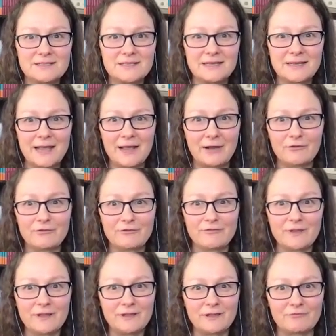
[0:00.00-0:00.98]
to now
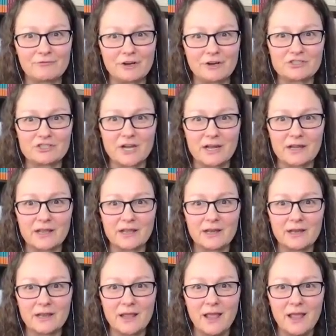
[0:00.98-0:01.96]
feeling
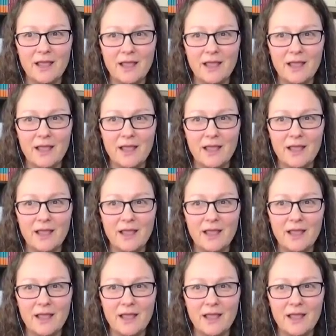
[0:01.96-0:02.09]
frustrated.